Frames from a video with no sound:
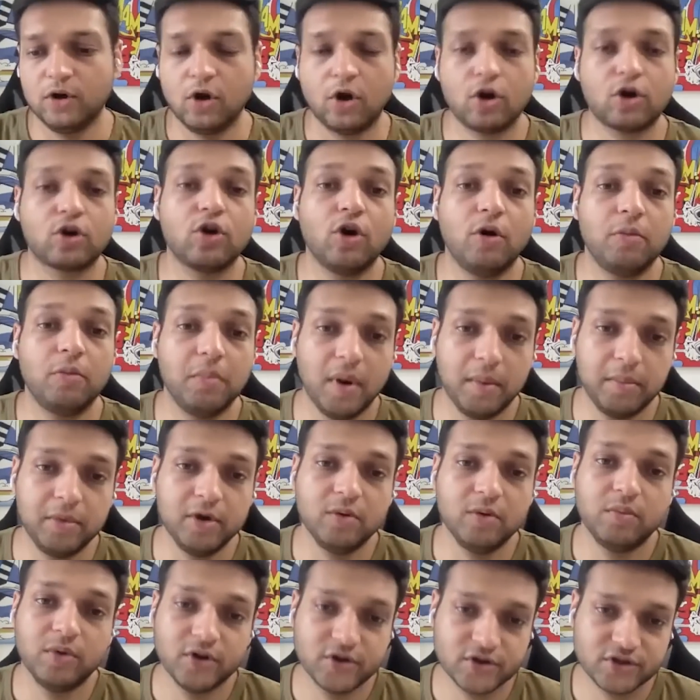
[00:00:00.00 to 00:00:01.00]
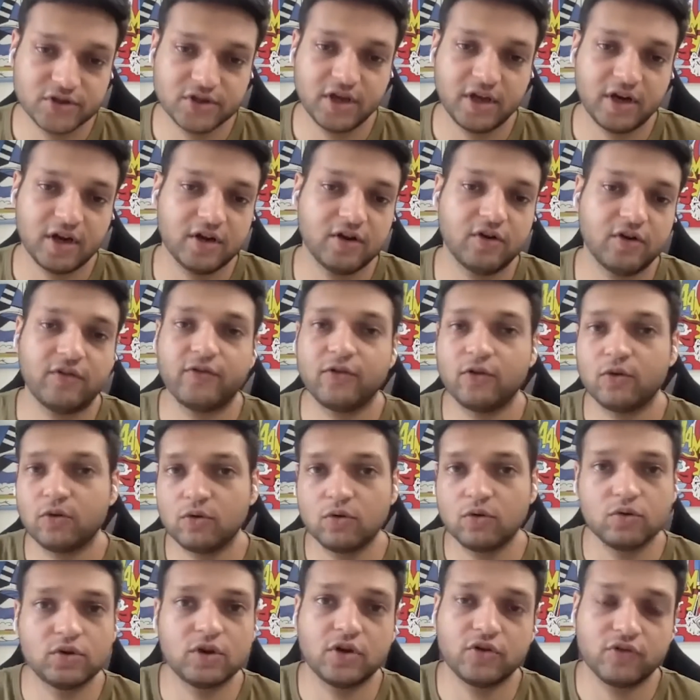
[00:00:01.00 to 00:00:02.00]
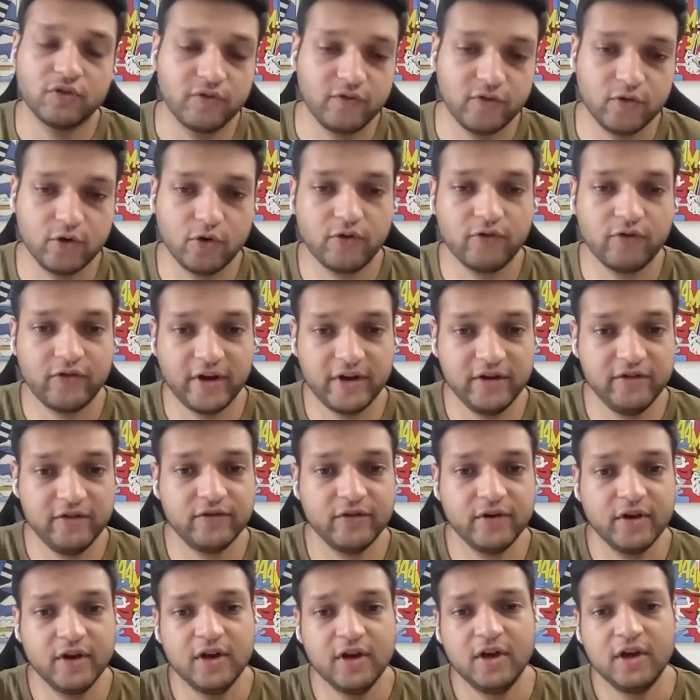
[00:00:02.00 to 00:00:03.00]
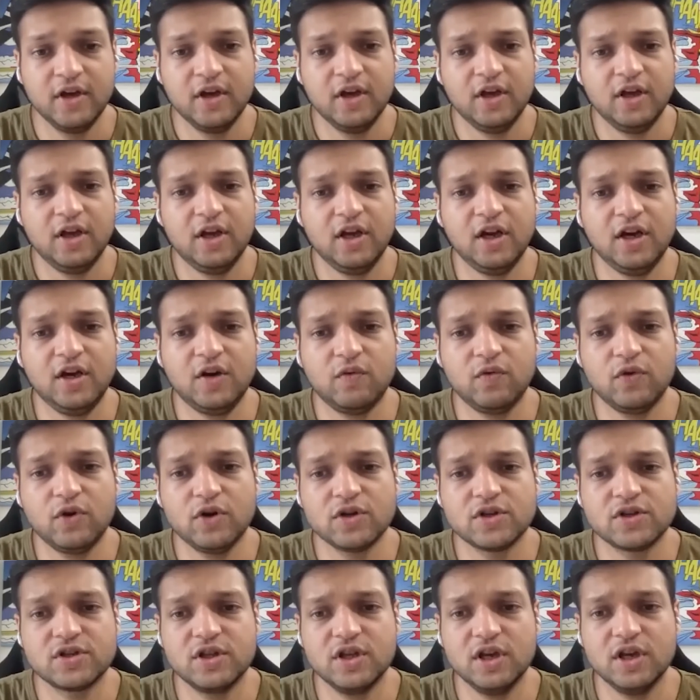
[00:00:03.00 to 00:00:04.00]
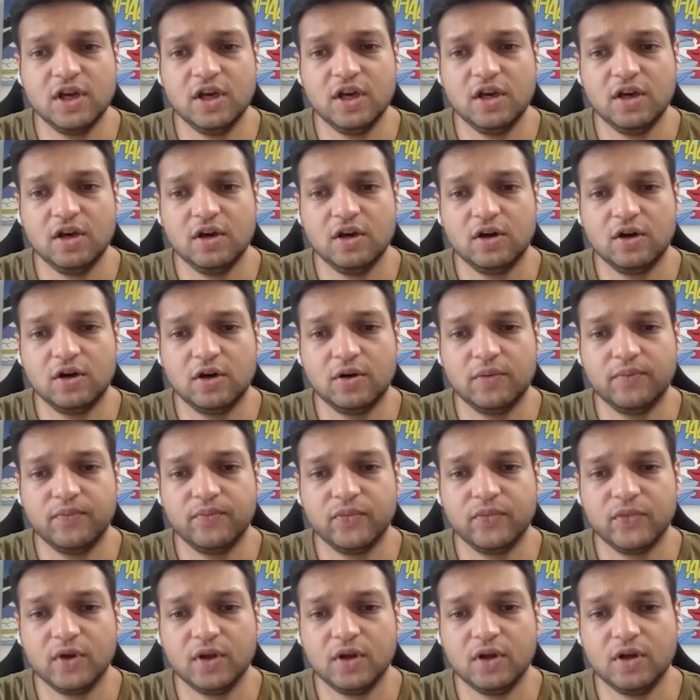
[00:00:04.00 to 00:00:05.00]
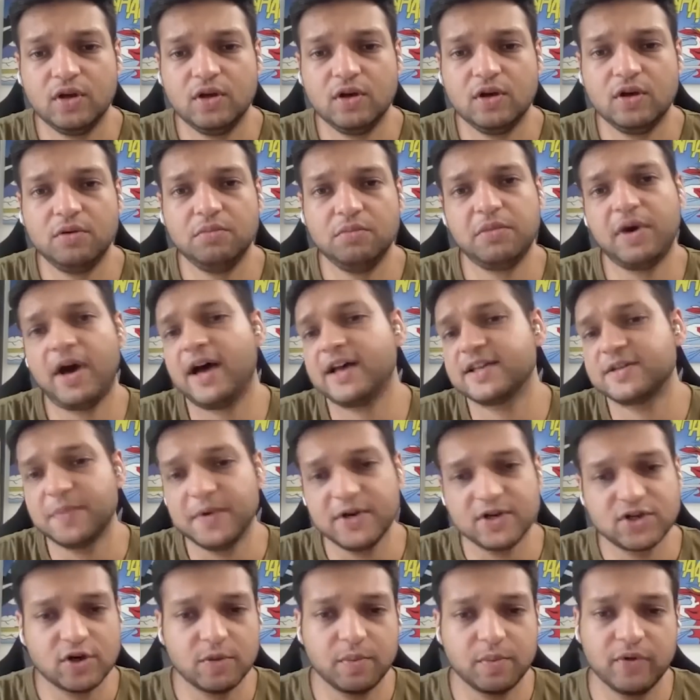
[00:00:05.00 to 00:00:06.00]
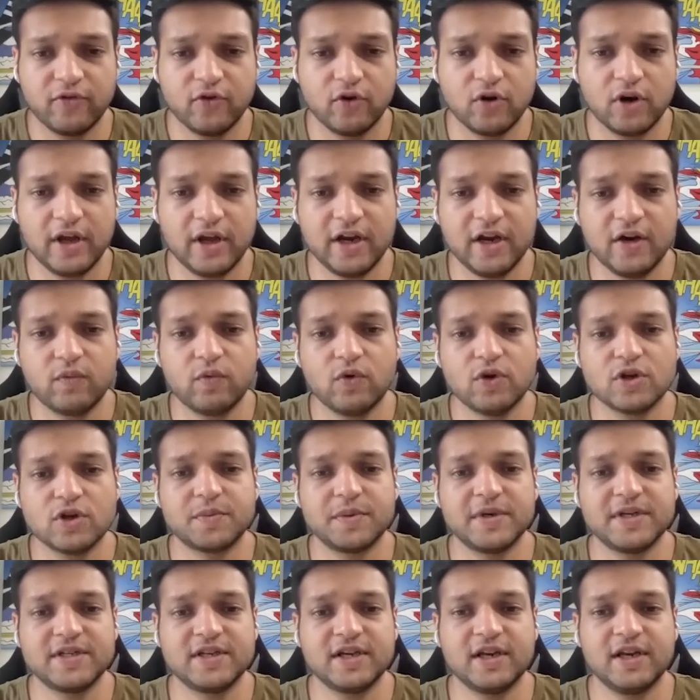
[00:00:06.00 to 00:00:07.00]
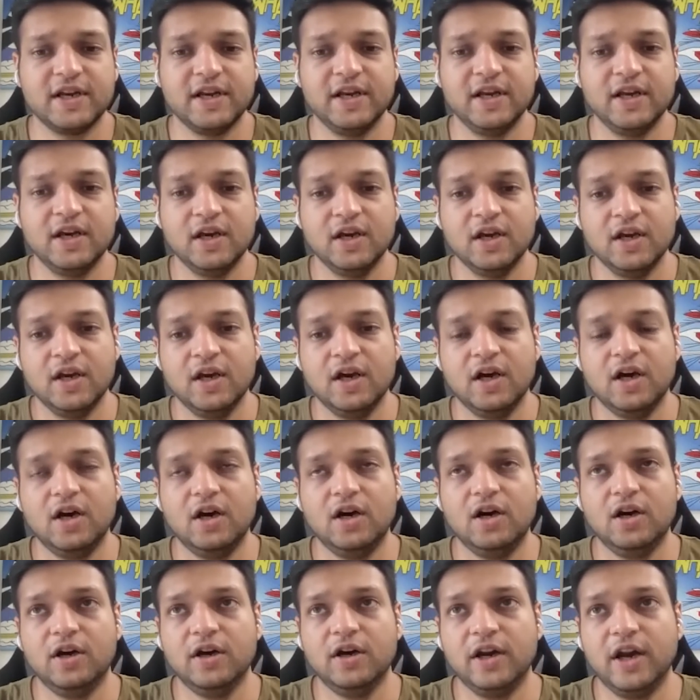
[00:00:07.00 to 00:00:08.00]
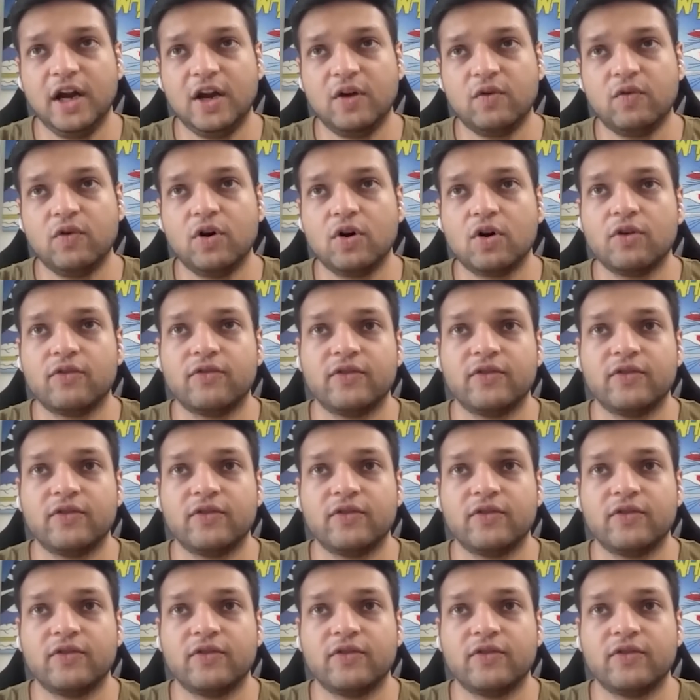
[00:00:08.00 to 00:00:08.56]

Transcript: dot-com bubble burst era of 2004-05. It was the, as mentioned before, like, it was basically a network